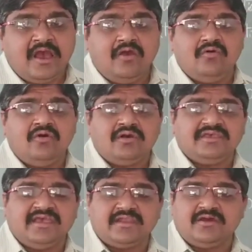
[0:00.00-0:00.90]
How
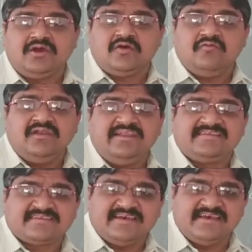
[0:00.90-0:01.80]
here we will
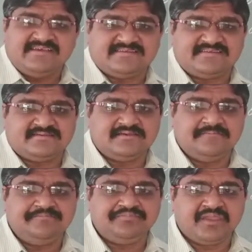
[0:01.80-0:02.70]
discuss
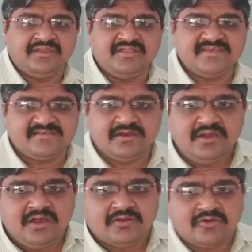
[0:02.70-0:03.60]
in this
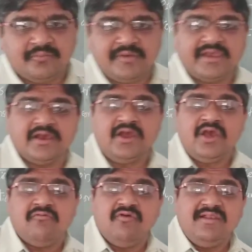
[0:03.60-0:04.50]
topic,
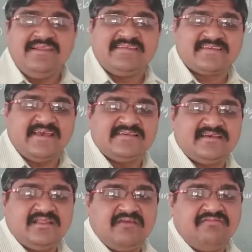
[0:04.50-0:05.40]
we will discuss
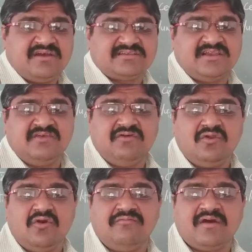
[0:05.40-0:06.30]
firstly we
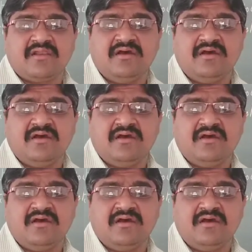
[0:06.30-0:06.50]
will go for